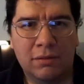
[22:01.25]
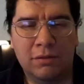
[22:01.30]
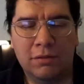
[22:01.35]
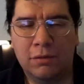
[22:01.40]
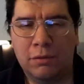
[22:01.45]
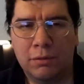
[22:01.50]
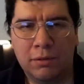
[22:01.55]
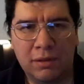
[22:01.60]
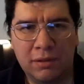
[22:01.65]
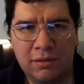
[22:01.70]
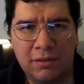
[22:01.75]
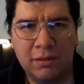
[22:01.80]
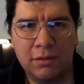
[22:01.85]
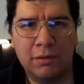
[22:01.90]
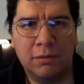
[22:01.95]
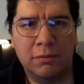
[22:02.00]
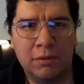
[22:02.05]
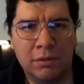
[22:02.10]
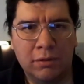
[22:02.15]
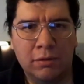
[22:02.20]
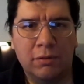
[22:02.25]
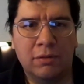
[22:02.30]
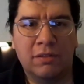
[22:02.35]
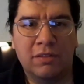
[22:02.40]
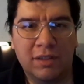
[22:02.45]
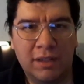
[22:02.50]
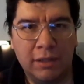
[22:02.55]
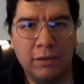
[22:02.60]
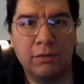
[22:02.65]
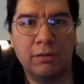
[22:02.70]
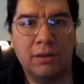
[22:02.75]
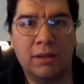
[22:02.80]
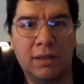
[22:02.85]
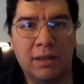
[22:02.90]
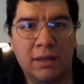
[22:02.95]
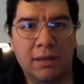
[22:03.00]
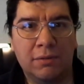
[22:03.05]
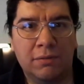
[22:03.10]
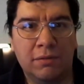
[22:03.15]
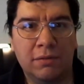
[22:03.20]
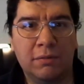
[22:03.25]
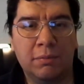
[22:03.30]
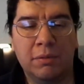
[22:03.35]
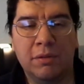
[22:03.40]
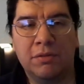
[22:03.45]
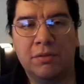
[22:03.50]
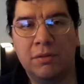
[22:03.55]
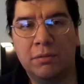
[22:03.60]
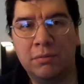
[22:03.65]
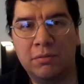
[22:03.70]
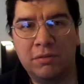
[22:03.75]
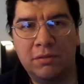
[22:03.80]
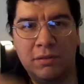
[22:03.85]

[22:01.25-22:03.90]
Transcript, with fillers: She's already dealing with her entire life, especially